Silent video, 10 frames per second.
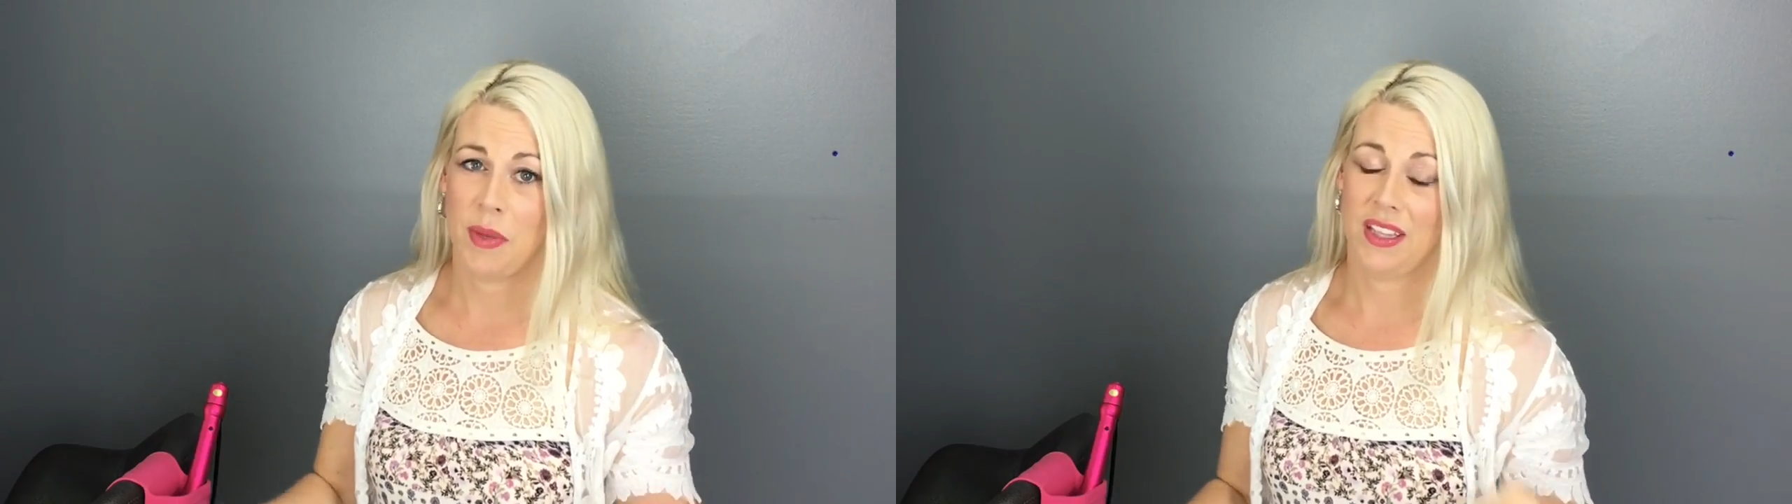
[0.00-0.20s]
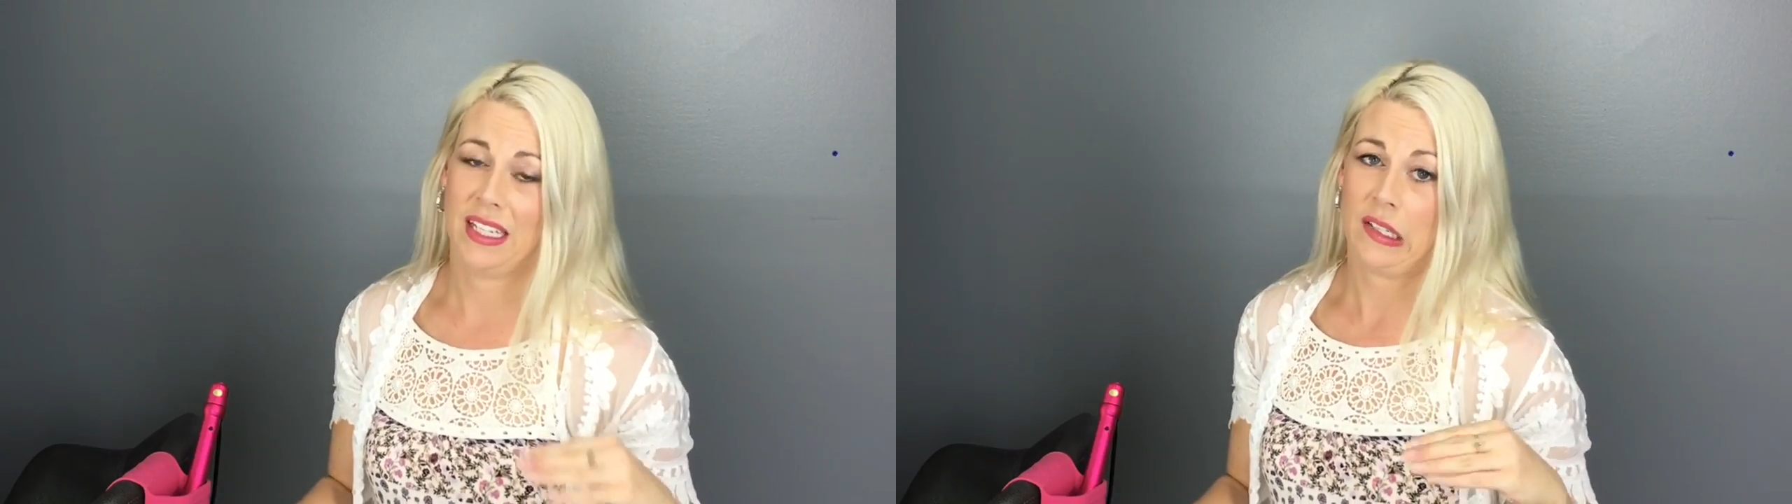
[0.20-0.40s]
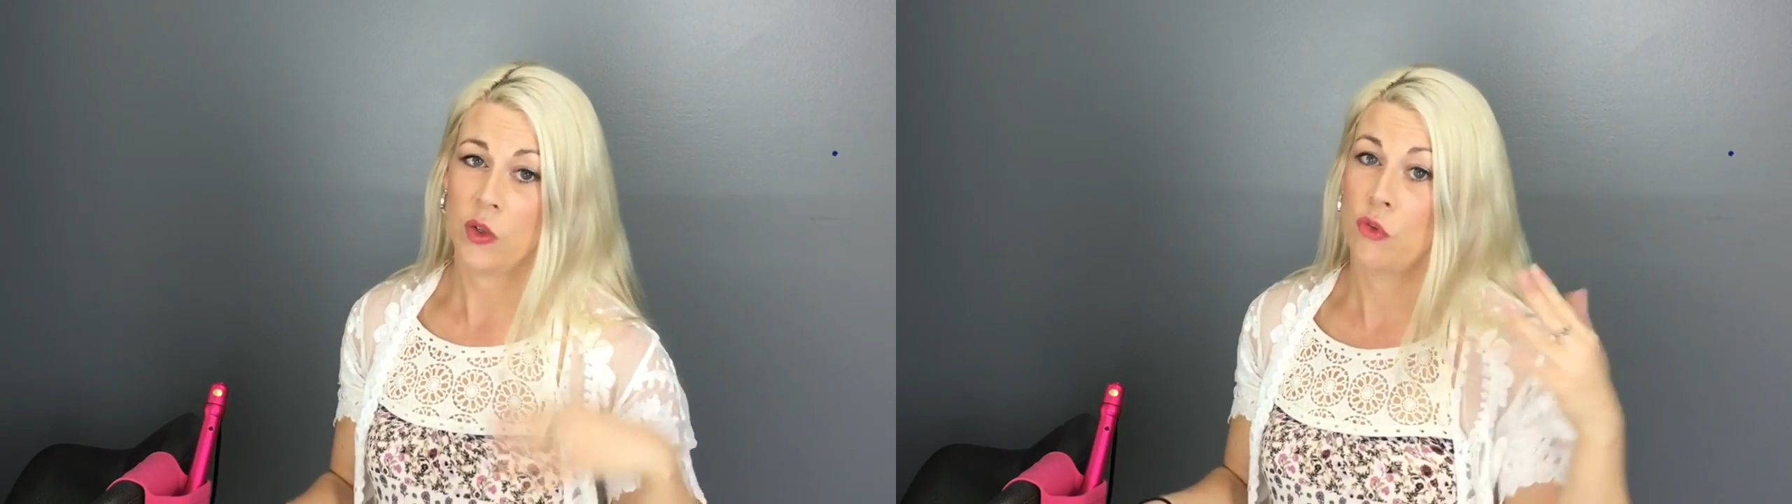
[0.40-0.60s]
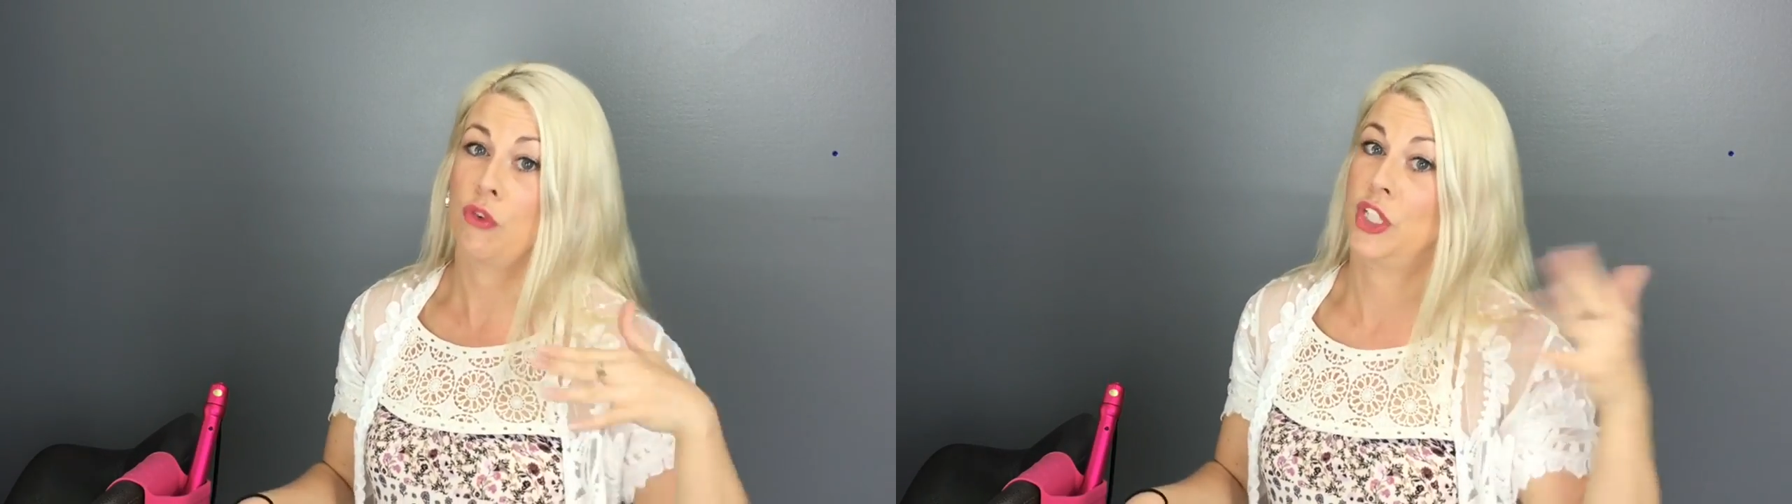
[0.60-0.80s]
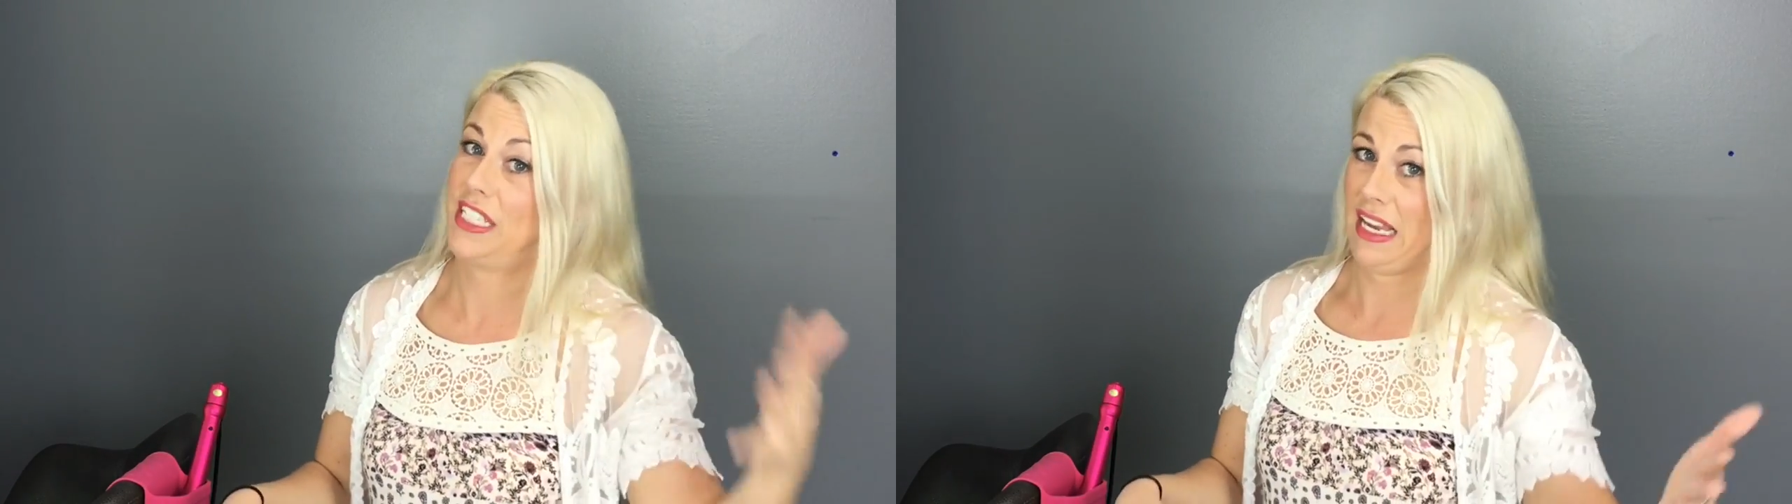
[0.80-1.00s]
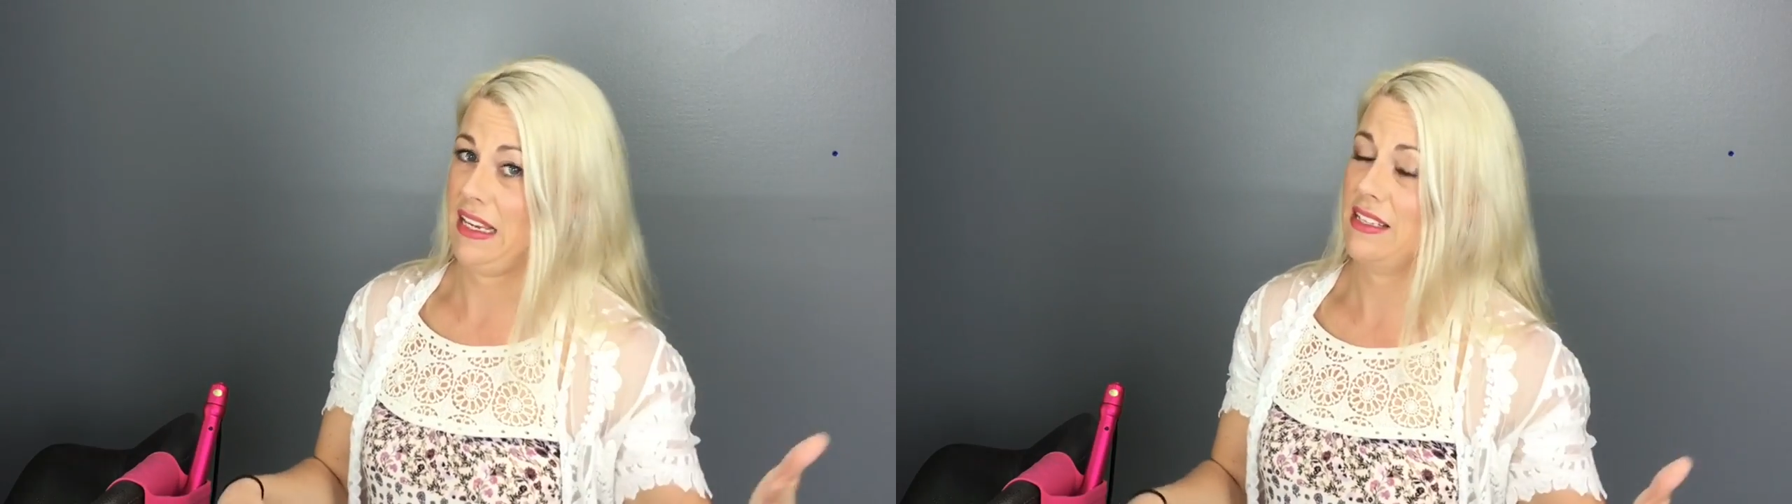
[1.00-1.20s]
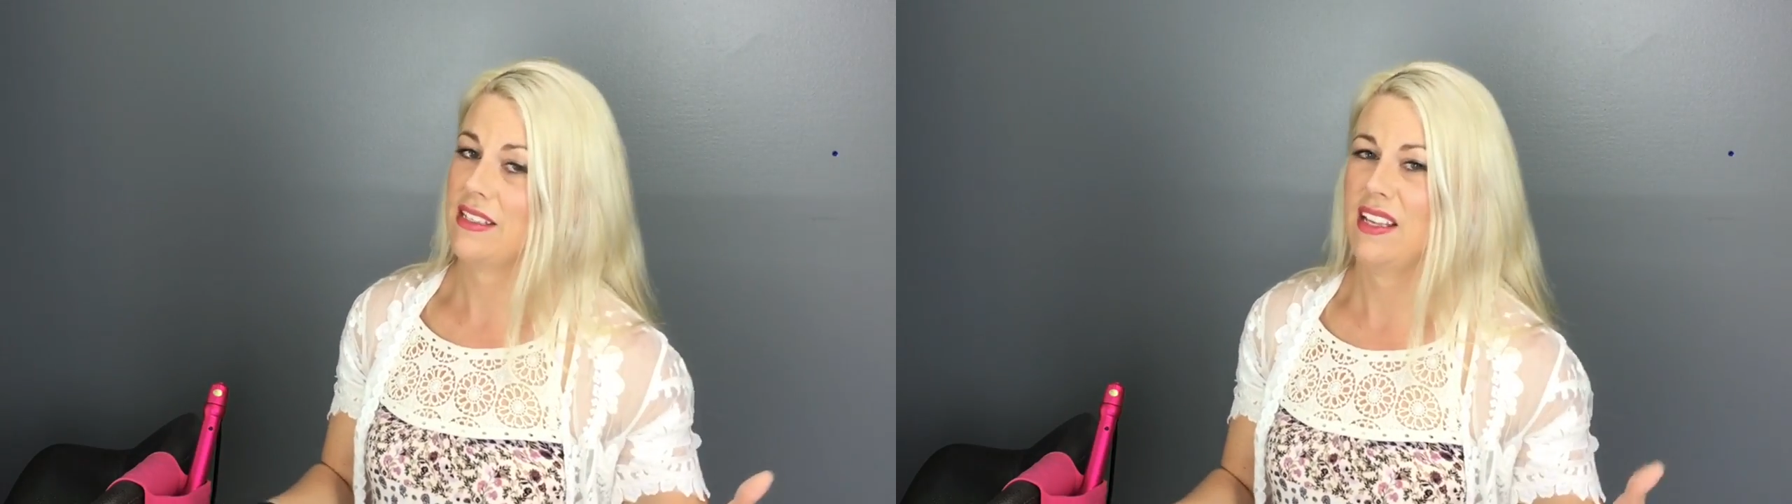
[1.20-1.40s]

but like for days.